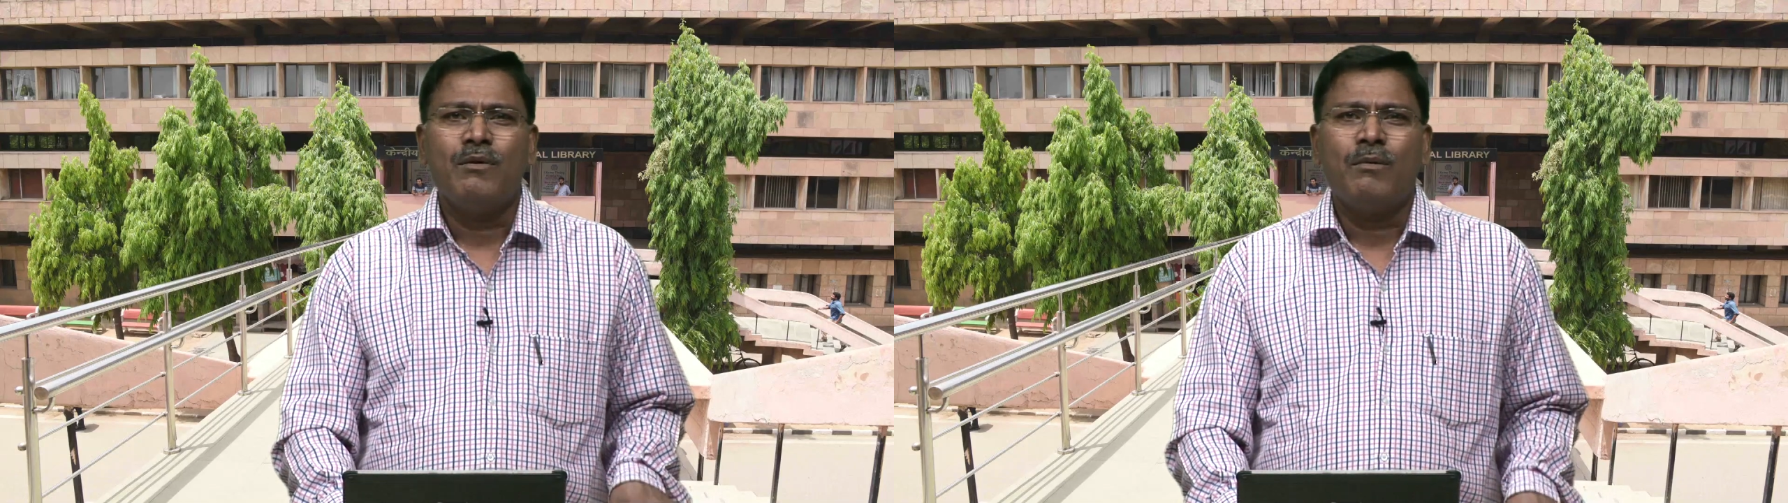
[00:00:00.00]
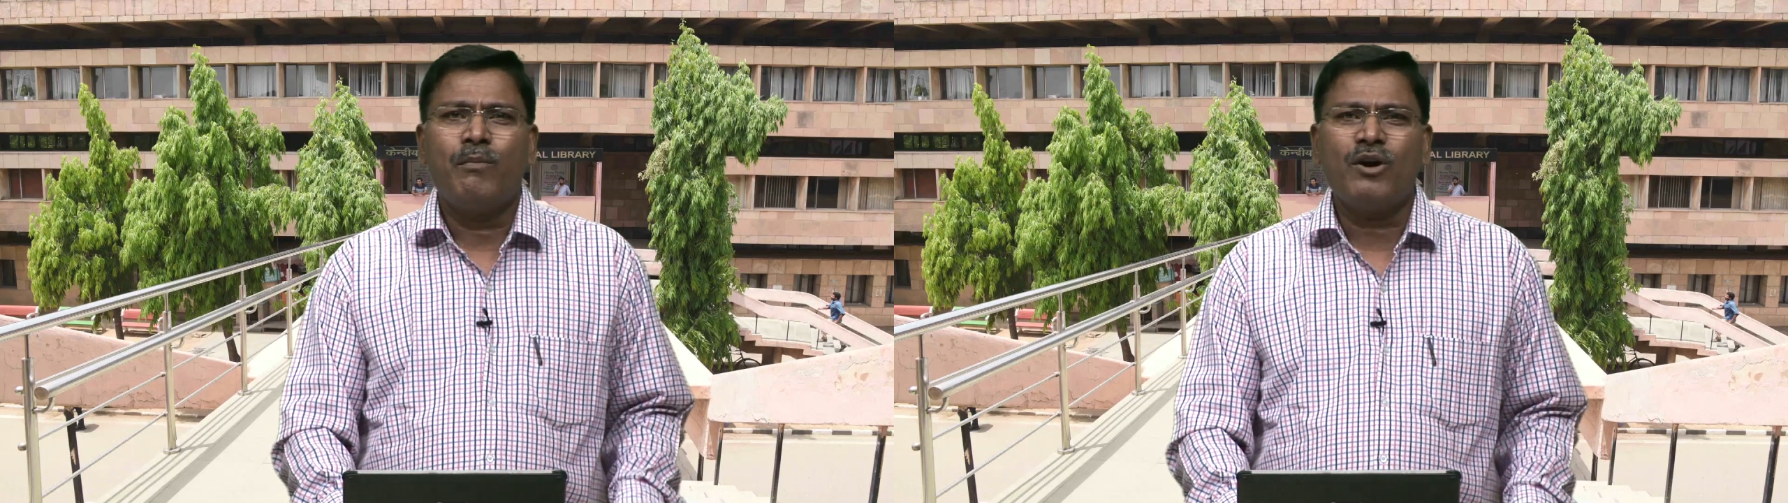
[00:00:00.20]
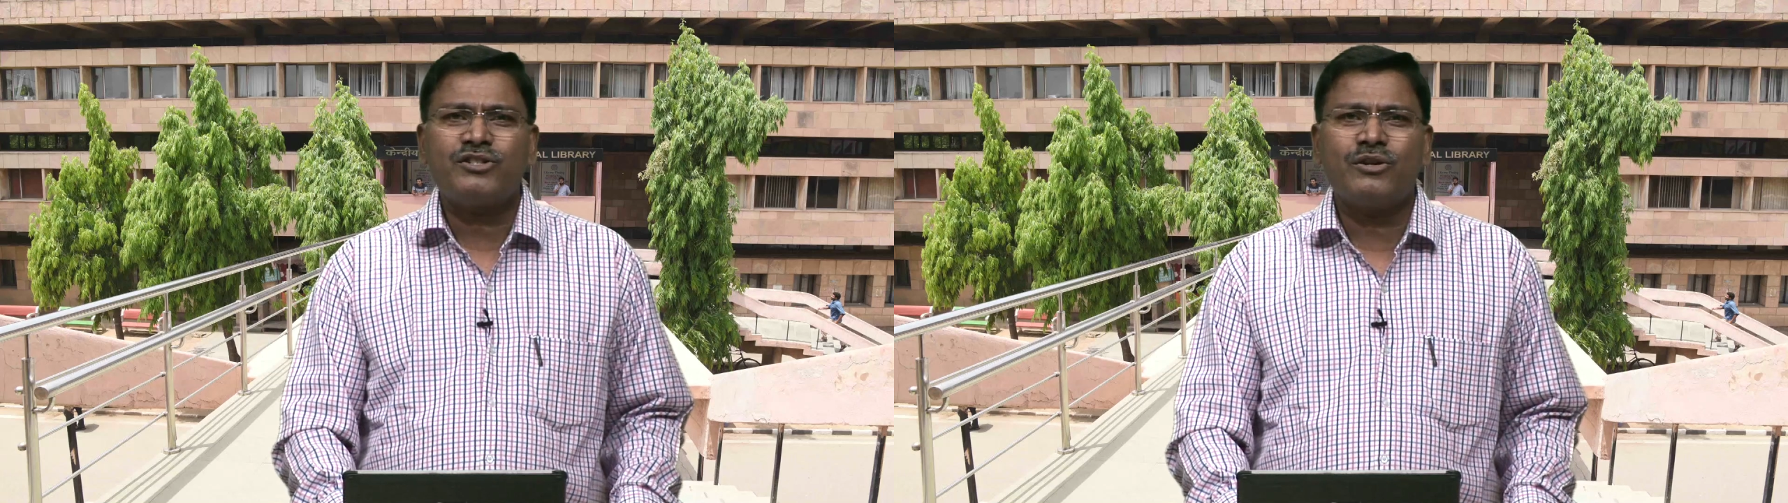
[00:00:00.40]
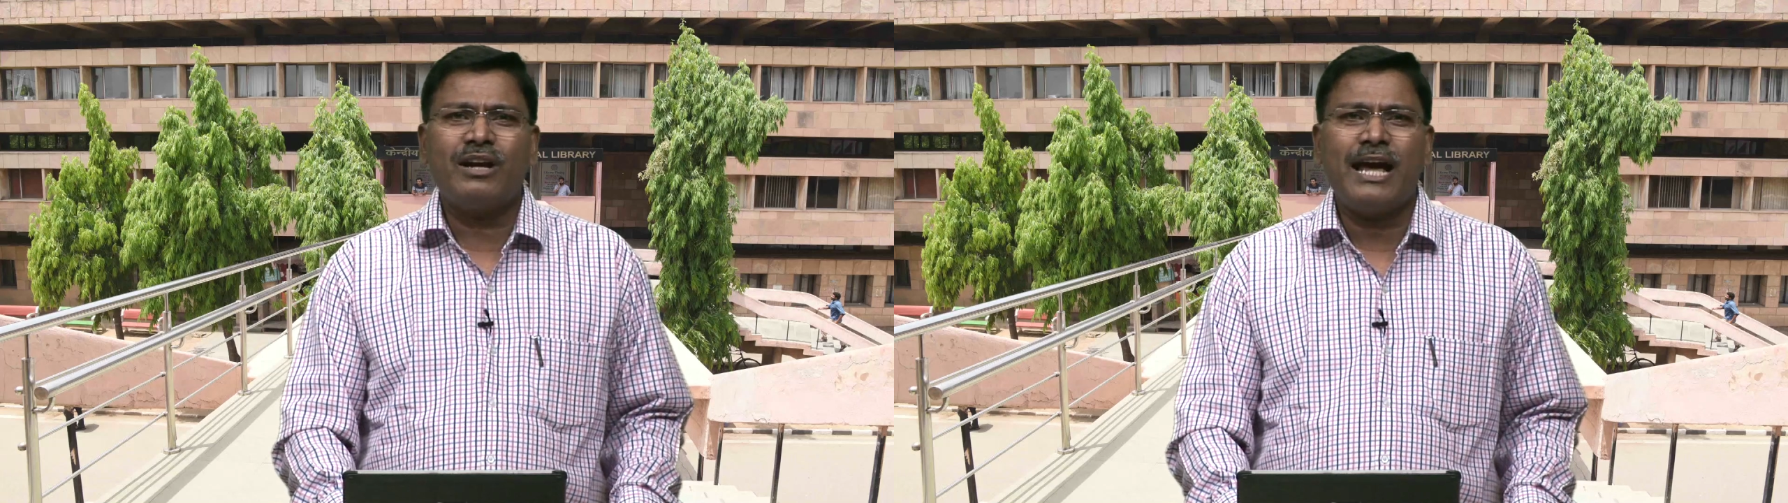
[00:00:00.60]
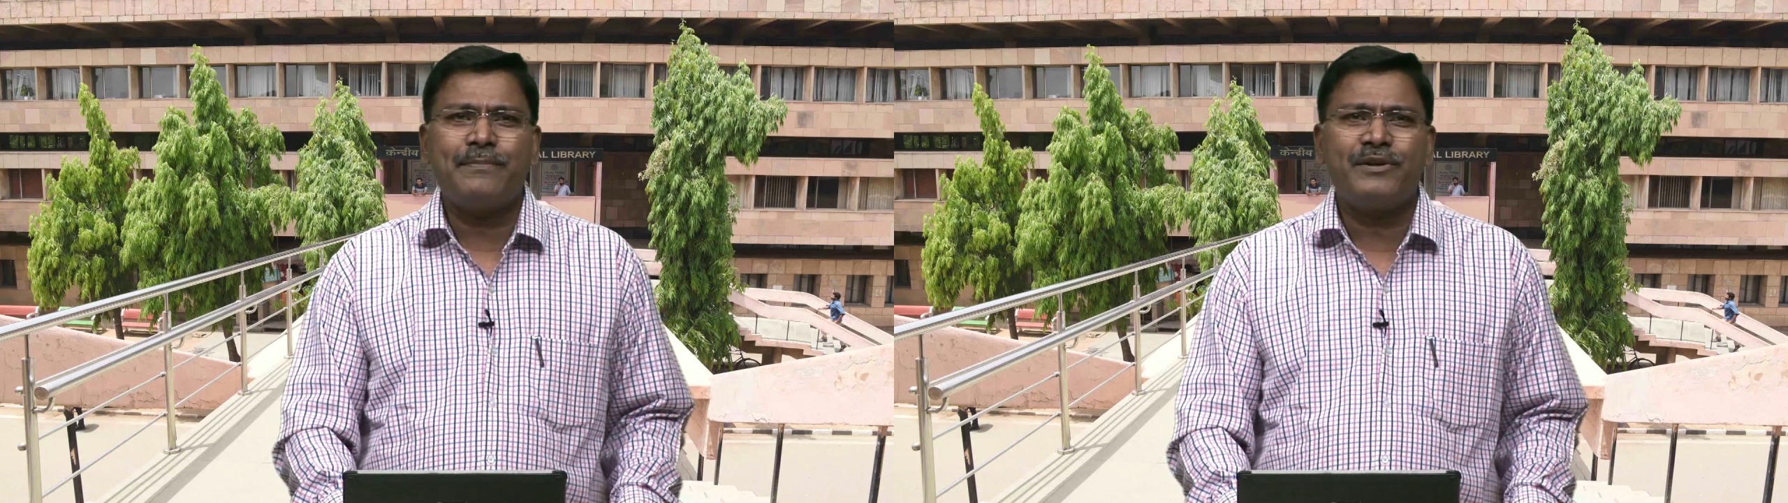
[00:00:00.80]
bookstore
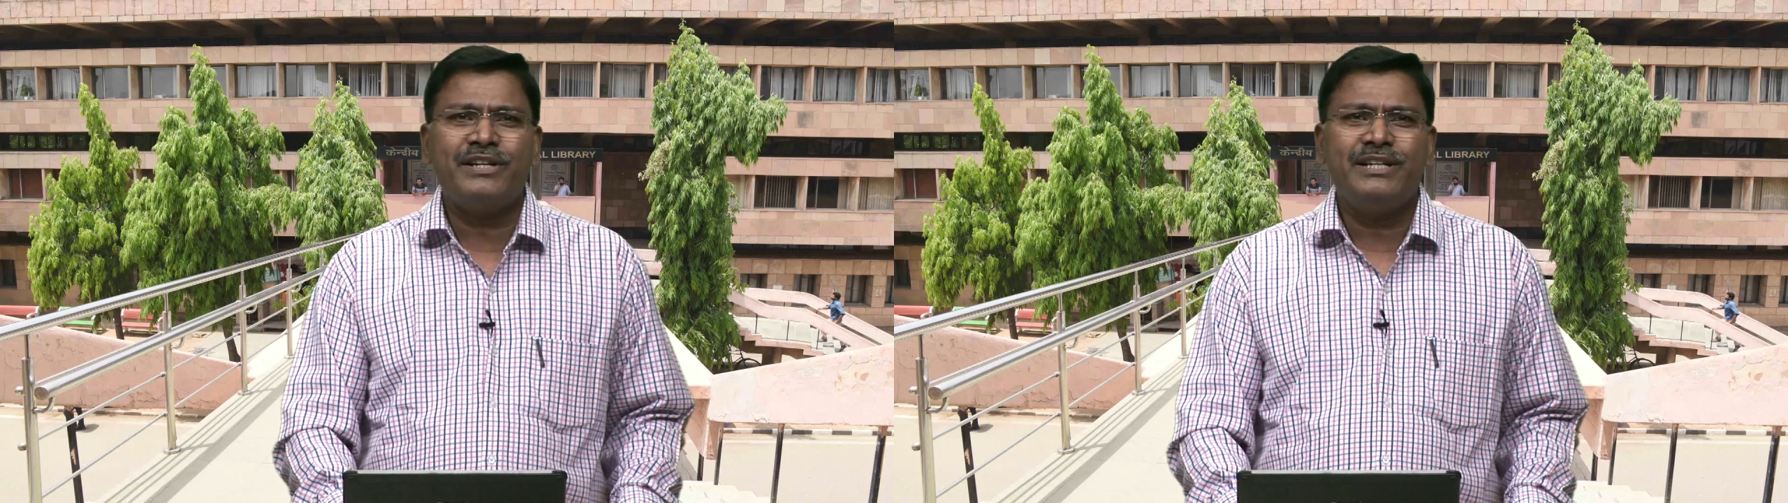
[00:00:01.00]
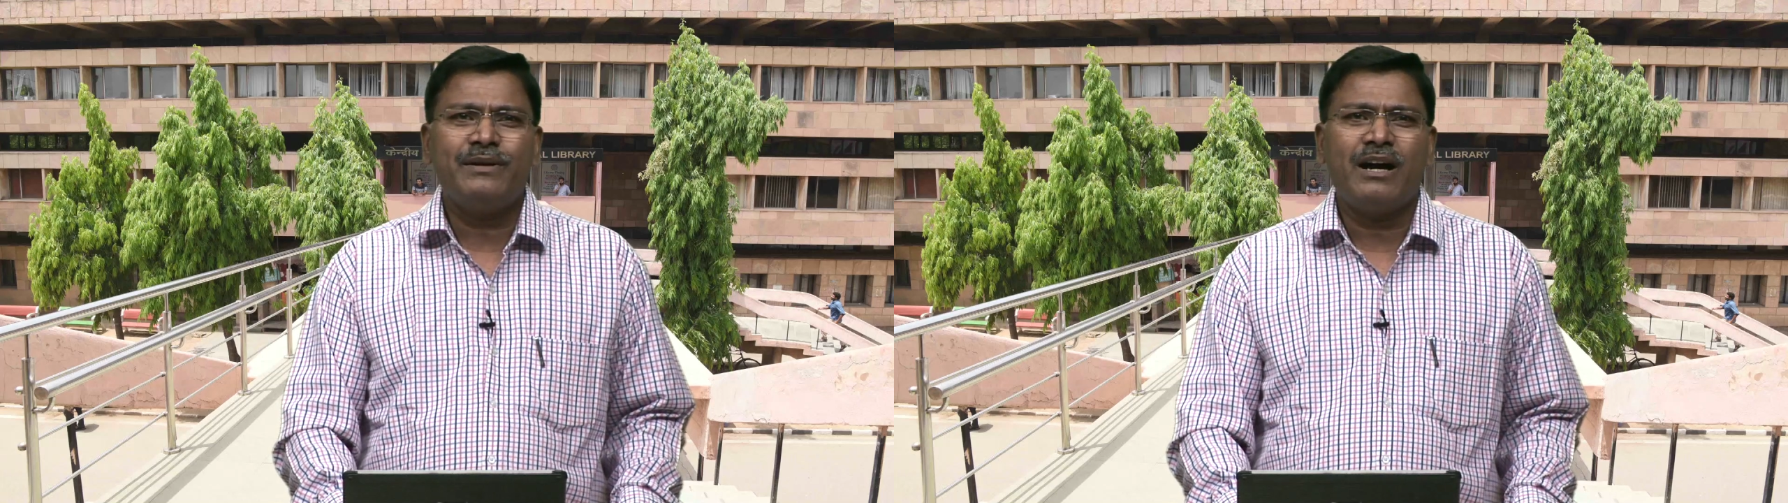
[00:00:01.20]
library